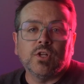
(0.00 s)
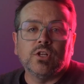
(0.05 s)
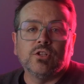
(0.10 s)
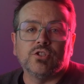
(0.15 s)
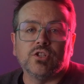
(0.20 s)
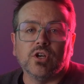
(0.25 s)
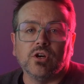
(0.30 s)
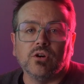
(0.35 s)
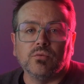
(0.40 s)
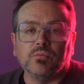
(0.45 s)

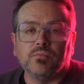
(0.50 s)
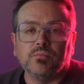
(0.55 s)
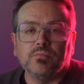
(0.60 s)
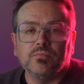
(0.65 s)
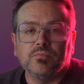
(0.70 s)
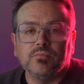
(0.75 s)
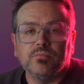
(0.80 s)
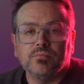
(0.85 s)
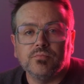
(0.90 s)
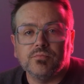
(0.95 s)
So
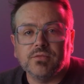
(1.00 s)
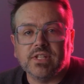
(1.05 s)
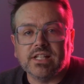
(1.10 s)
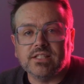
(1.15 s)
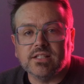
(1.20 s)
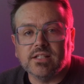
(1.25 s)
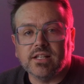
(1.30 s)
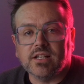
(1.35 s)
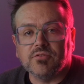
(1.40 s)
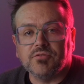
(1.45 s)

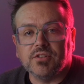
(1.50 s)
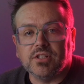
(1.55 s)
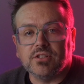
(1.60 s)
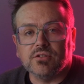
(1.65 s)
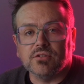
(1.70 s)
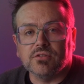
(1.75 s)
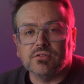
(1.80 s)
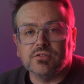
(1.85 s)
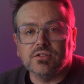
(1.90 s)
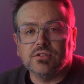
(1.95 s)
that's a lot of
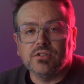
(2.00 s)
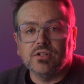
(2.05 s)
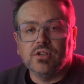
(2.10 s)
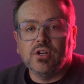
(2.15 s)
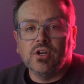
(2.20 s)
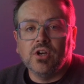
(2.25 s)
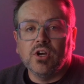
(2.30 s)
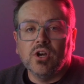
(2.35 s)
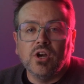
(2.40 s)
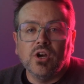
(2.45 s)
features.
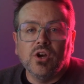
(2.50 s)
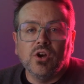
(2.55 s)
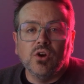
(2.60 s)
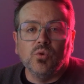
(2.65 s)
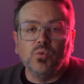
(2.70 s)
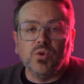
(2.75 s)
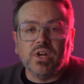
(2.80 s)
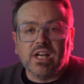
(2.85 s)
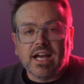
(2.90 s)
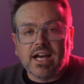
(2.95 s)

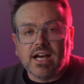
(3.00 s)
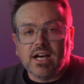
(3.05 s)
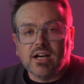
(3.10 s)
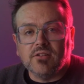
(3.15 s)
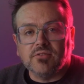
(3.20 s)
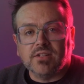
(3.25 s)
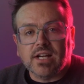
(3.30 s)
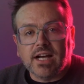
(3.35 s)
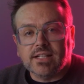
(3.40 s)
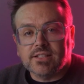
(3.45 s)
We
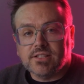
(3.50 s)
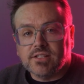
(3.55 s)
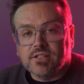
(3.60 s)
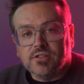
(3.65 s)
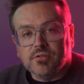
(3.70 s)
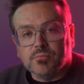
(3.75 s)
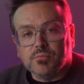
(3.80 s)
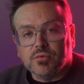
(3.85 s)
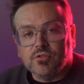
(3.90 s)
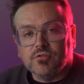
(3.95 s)
have constant
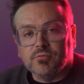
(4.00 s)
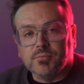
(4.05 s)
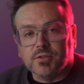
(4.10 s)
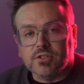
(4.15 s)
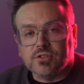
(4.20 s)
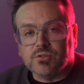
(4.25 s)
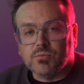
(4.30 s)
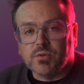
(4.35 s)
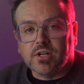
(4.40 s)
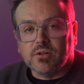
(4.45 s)
improvement
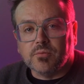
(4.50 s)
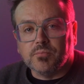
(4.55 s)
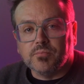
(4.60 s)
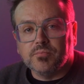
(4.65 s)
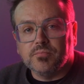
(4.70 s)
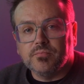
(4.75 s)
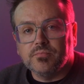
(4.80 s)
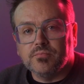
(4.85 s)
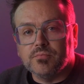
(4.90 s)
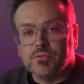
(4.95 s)
as well.
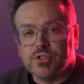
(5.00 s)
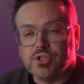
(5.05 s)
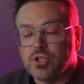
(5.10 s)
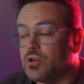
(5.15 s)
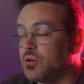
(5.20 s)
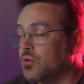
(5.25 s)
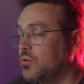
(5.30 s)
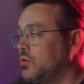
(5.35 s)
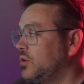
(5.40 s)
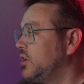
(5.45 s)

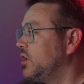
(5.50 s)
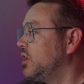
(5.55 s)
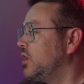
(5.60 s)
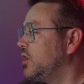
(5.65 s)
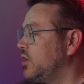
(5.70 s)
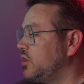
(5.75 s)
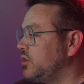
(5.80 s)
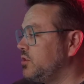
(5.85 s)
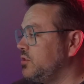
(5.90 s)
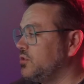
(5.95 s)
So
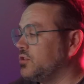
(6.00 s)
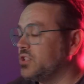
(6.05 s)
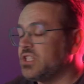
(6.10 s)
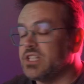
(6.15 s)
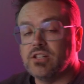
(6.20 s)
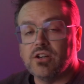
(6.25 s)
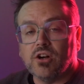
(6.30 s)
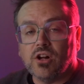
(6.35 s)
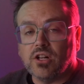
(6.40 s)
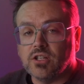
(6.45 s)
you
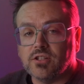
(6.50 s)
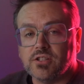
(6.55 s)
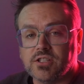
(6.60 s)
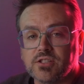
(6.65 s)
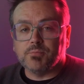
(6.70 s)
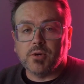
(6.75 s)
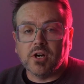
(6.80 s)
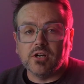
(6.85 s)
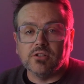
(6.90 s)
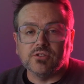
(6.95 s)
see all of these
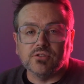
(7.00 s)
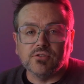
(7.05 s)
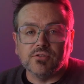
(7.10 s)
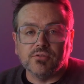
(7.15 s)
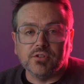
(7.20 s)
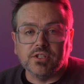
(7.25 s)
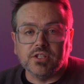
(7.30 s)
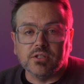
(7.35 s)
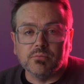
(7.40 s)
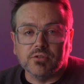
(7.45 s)
parts are
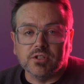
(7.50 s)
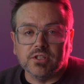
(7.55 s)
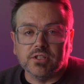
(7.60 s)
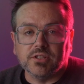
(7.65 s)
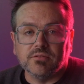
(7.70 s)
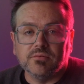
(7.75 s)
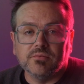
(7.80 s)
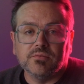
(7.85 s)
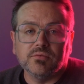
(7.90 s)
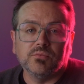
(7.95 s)
3D
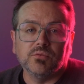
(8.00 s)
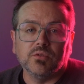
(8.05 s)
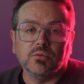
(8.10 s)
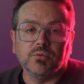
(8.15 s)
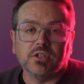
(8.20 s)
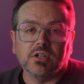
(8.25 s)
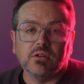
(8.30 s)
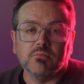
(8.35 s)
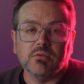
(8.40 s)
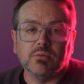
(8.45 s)
printed. When
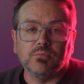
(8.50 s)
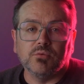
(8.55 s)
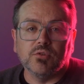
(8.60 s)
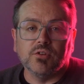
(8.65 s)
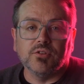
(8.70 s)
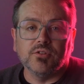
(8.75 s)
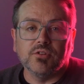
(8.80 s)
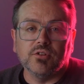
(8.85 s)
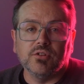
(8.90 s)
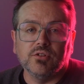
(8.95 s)
we come up
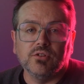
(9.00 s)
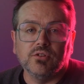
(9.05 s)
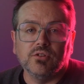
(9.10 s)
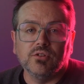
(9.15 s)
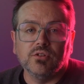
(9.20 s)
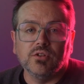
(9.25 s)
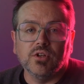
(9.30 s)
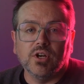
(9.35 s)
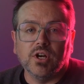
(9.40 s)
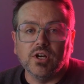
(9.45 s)
with
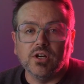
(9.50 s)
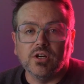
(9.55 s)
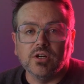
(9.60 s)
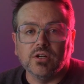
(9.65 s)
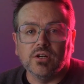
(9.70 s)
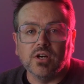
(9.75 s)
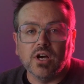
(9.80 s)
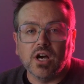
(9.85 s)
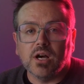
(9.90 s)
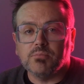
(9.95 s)

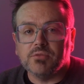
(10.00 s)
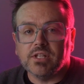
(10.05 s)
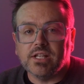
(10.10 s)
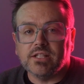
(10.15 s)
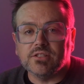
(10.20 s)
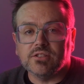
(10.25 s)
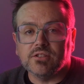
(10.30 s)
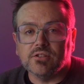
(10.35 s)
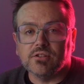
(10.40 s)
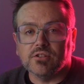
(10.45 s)

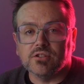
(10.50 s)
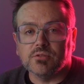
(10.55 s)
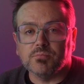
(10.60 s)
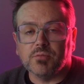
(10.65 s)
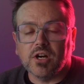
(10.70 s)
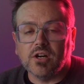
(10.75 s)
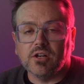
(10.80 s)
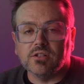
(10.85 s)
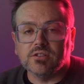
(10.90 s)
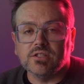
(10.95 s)
updates to those
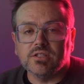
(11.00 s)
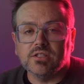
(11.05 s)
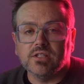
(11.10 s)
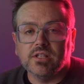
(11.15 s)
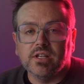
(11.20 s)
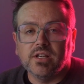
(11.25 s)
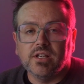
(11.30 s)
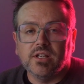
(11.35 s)
parts